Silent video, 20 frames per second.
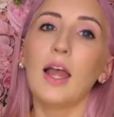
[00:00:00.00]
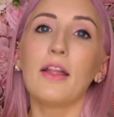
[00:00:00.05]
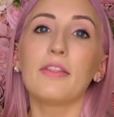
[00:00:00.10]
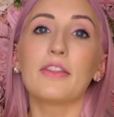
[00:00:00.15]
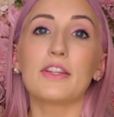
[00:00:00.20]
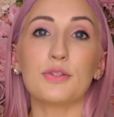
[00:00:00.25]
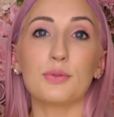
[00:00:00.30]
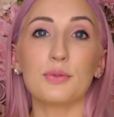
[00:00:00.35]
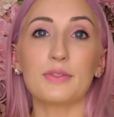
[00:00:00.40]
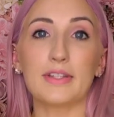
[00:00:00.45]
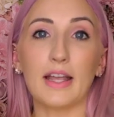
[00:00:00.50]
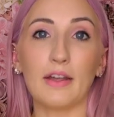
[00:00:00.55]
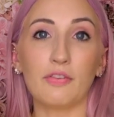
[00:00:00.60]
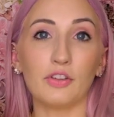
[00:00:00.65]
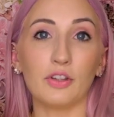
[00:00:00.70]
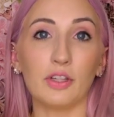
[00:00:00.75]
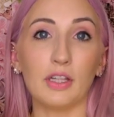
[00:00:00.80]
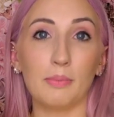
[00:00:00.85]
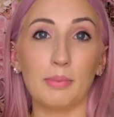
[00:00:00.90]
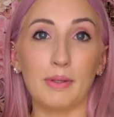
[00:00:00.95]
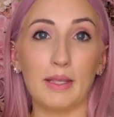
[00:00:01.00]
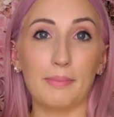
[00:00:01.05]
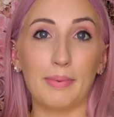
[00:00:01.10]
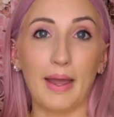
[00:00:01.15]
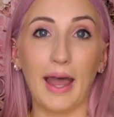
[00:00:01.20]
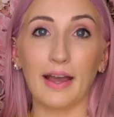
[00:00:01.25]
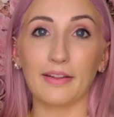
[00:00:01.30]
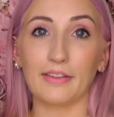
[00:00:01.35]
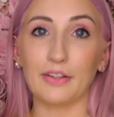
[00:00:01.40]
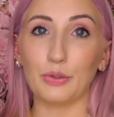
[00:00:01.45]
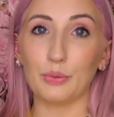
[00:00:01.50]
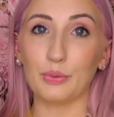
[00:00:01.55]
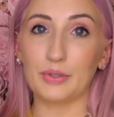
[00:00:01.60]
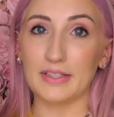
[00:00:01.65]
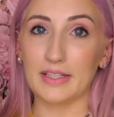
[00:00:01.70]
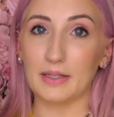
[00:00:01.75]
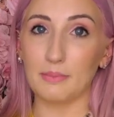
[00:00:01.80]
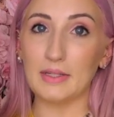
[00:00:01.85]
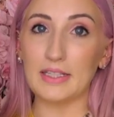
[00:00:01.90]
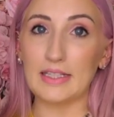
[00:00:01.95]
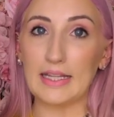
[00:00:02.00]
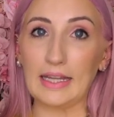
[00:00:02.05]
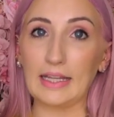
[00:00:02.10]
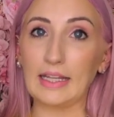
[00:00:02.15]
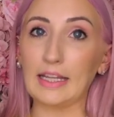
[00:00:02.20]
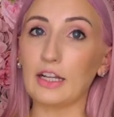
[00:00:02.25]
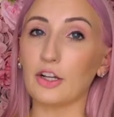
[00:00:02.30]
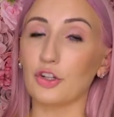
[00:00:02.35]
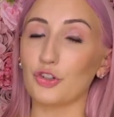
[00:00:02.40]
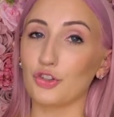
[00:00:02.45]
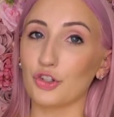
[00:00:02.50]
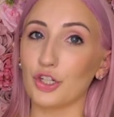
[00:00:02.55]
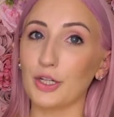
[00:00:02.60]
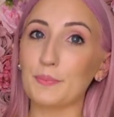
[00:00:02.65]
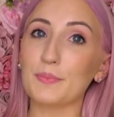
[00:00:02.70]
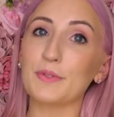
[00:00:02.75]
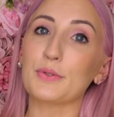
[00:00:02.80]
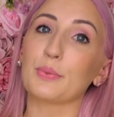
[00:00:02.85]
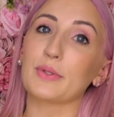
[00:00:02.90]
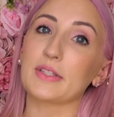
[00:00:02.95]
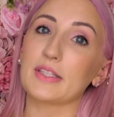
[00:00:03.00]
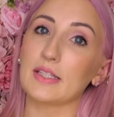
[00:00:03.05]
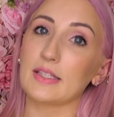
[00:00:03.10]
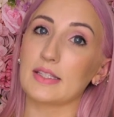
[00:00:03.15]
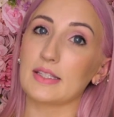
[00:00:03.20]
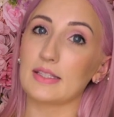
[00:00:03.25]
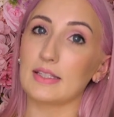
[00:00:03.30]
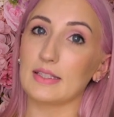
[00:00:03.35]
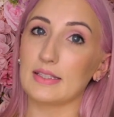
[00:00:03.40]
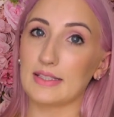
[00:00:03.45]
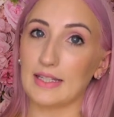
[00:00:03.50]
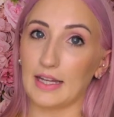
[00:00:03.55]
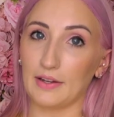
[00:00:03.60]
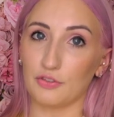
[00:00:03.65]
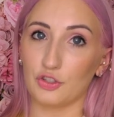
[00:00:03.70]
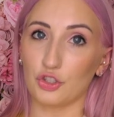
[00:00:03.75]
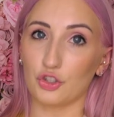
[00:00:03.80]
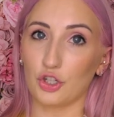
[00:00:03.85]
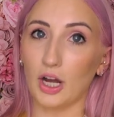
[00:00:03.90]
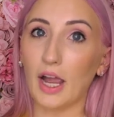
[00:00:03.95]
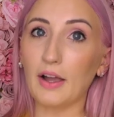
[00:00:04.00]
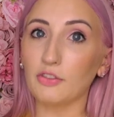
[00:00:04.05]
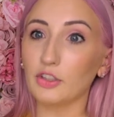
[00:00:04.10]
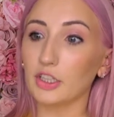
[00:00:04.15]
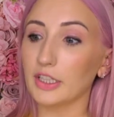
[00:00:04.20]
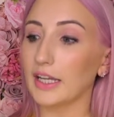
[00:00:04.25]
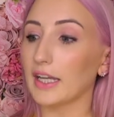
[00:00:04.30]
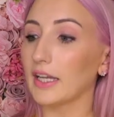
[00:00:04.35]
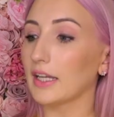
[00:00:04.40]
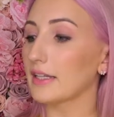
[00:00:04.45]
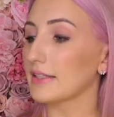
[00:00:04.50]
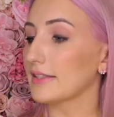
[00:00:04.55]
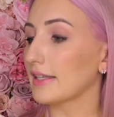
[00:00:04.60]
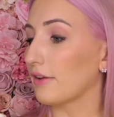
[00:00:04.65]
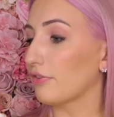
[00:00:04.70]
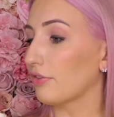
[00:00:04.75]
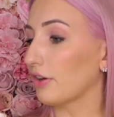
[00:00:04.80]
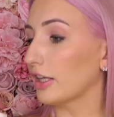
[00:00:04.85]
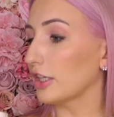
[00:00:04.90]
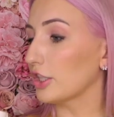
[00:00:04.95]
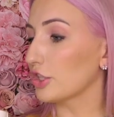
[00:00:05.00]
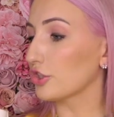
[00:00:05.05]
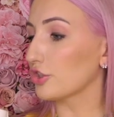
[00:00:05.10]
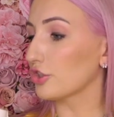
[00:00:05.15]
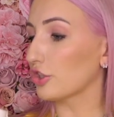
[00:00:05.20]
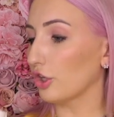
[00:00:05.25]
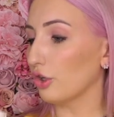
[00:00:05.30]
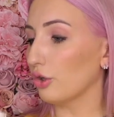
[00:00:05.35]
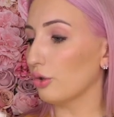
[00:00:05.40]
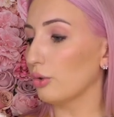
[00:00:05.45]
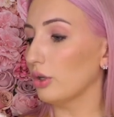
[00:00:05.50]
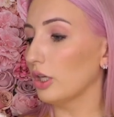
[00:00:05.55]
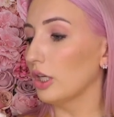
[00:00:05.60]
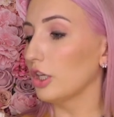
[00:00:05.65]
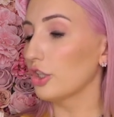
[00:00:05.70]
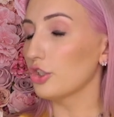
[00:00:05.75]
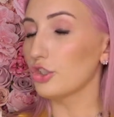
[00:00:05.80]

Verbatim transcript: This will definitely be a bag that you will see me taking on trips once it's safe to travel again because I find it so